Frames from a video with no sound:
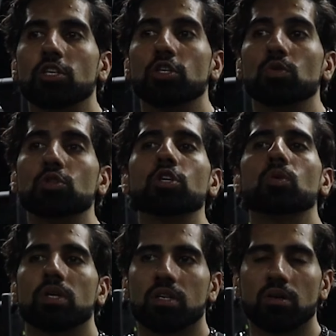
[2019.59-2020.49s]
you
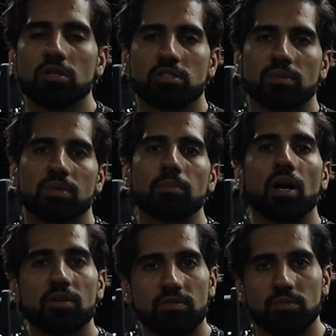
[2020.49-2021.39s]
do encourage them to
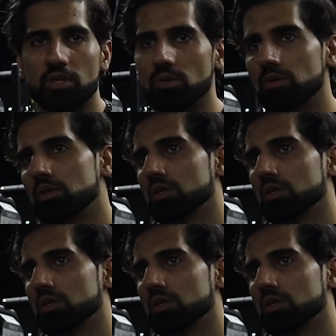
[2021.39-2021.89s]
buy from you.